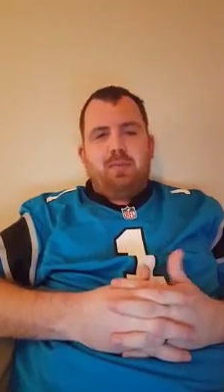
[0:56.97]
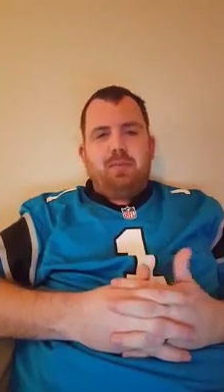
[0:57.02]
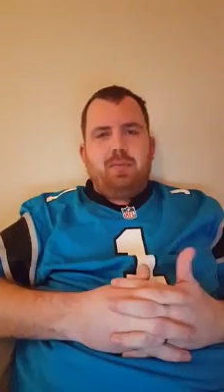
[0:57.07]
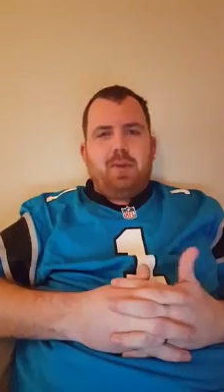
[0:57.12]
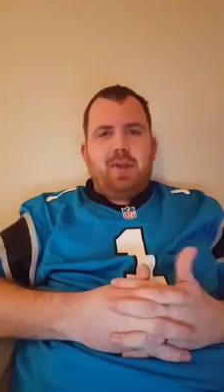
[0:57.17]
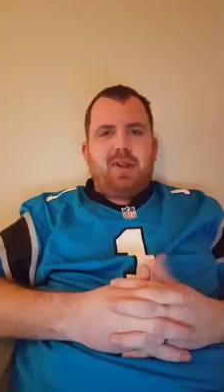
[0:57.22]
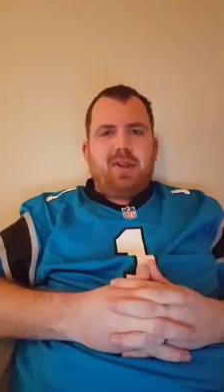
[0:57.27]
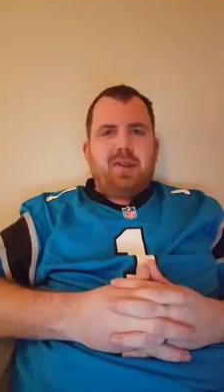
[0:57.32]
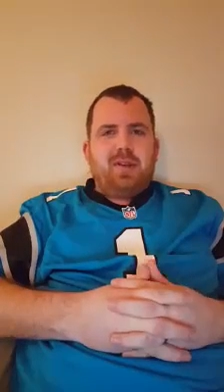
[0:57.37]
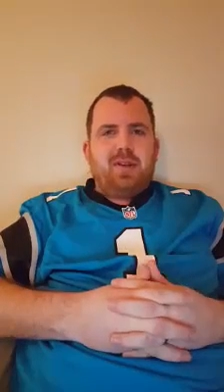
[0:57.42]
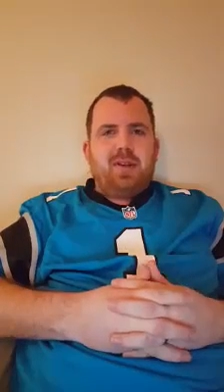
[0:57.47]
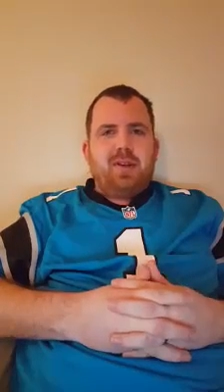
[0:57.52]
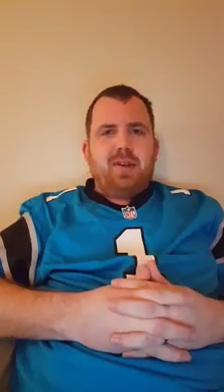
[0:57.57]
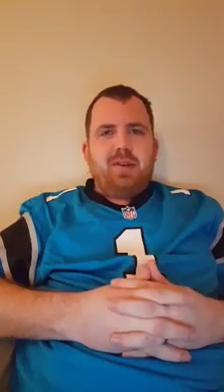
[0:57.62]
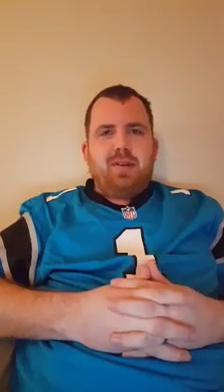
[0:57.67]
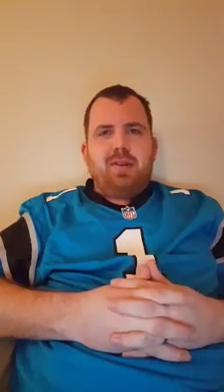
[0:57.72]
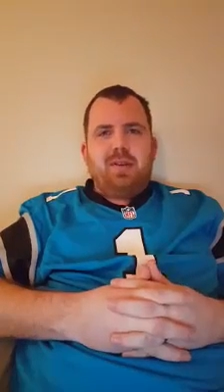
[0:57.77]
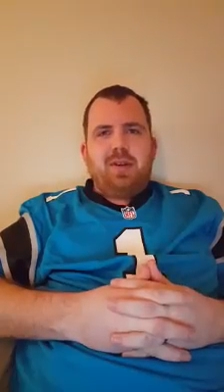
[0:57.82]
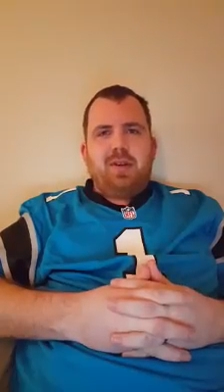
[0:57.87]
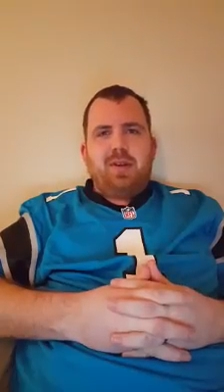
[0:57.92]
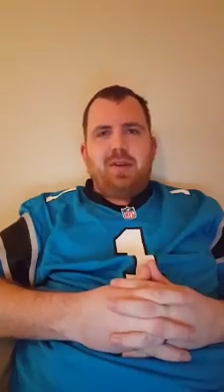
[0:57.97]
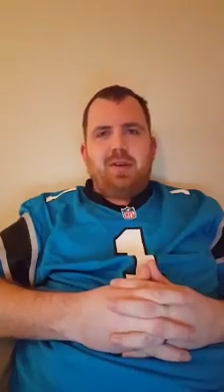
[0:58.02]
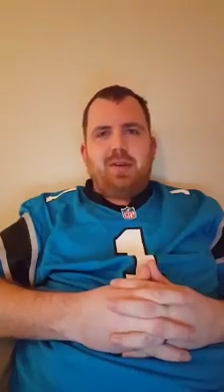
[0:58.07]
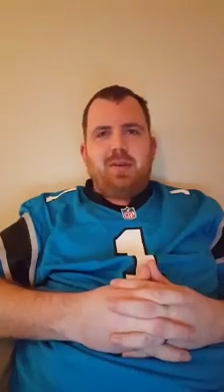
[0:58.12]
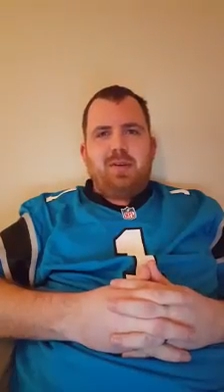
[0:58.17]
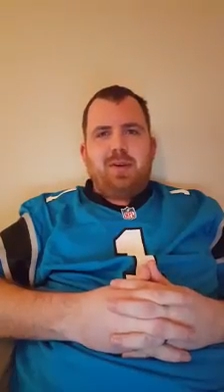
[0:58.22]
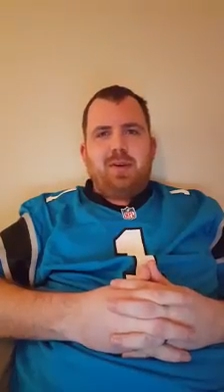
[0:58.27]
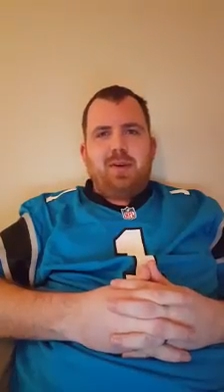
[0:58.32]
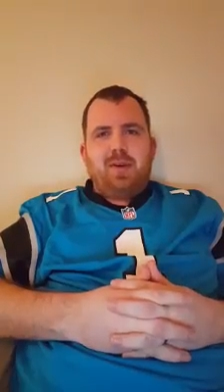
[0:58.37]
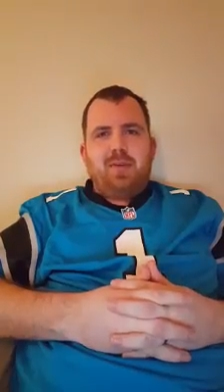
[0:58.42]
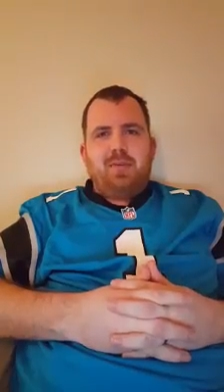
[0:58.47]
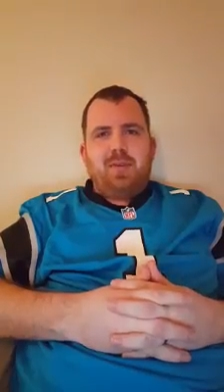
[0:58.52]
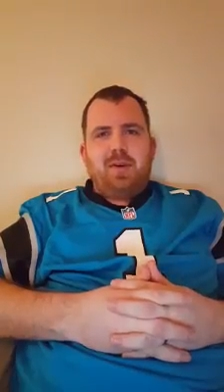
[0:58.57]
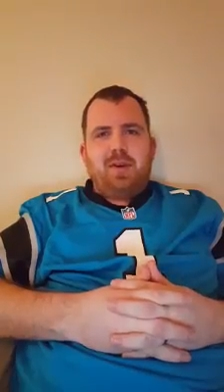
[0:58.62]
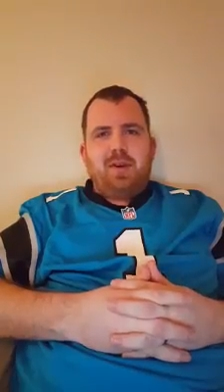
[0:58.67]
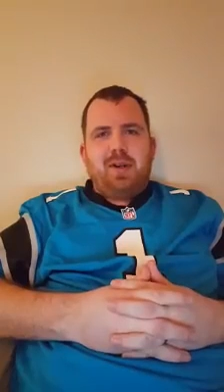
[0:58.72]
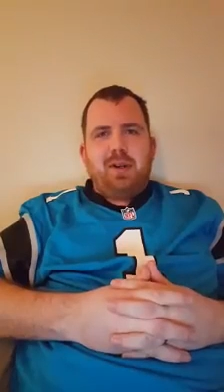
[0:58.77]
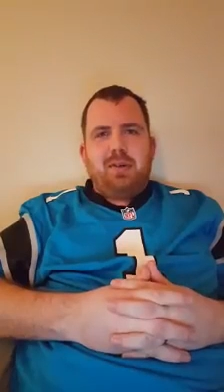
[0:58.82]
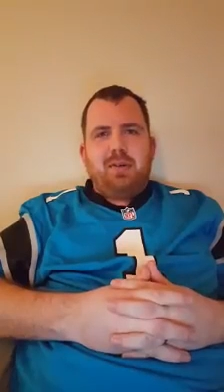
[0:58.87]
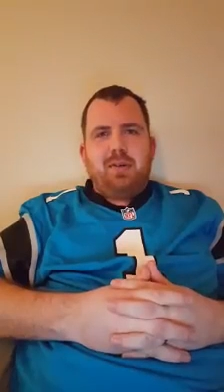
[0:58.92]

as I said, is already